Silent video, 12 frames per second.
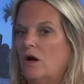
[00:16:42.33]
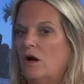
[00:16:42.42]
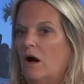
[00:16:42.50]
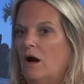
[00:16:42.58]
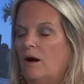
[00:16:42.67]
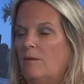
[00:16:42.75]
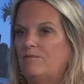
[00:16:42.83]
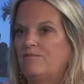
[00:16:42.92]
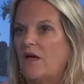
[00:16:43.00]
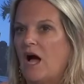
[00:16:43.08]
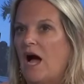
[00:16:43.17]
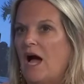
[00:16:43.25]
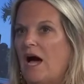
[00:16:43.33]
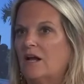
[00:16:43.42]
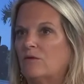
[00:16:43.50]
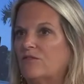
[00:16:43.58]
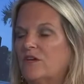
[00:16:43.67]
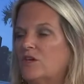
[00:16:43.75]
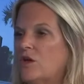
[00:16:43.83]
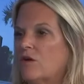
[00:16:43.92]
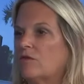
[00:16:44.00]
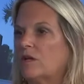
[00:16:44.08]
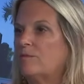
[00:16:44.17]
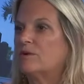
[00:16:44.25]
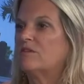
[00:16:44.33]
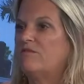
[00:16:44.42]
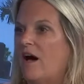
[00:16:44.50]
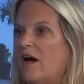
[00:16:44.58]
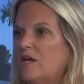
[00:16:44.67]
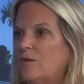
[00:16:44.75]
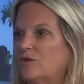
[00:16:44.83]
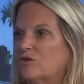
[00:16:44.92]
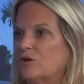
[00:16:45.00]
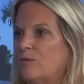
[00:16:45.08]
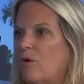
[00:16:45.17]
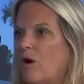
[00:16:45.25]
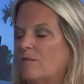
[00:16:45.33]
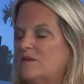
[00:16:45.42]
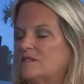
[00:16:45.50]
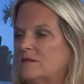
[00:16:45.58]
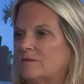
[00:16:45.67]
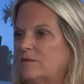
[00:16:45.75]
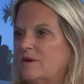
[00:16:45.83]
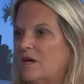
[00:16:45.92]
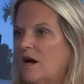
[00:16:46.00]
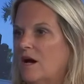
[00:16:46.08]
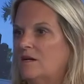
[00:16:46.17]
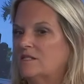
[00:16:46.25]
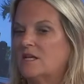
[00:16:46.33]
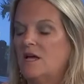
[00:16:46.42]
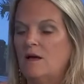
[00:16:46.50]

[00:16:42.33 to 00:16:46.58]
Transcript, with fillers: Um, I, I don't think you can really put a value on your department simply because